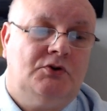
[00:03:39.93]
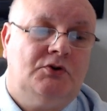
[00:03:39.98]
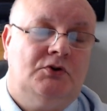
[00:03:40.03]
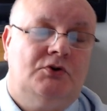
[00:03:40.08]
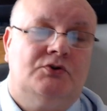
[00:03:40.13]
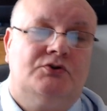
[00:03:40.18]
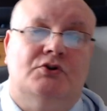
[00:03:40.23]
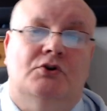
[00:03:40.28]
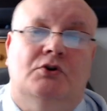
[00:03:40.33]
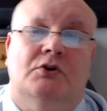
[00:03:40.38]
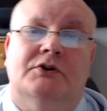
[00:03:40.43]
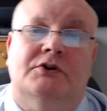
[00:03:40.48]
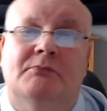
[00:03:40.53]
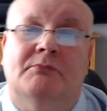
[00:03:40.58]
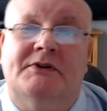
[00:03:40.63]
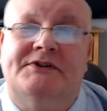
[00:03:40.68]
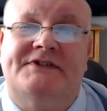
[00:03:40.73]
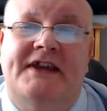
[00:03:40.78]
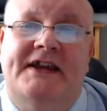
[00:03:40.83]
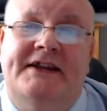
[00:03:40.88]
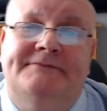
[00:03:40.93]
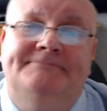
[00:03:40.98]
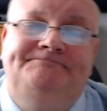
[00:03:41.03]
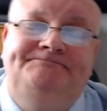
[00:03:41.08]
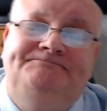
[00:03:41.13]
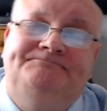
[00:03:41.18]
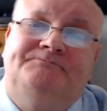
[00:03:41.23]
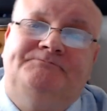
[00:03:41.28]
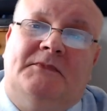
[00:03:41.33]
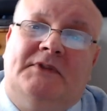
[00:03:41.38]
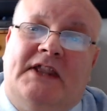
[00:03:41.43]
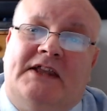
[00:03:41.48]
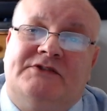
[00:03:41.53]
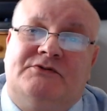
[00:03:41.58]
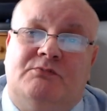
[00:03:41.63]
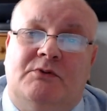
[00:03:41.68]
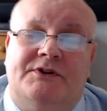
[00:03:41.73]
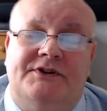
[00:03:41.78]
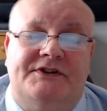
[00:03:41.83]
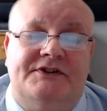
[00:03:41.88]
So, number 10, last
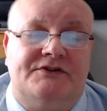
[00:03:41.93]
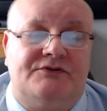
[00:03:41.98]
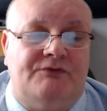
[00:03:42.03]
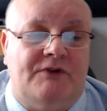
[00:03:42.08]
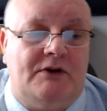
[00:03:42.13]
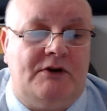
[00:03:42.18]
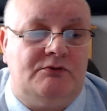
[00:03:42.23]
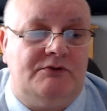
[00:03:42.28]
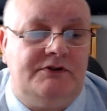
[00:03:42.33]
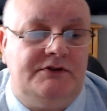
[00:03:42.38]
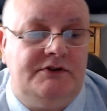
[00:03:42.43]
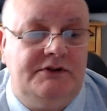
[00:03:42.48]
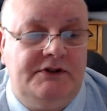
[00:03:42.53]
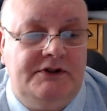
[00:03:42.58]
one of this round.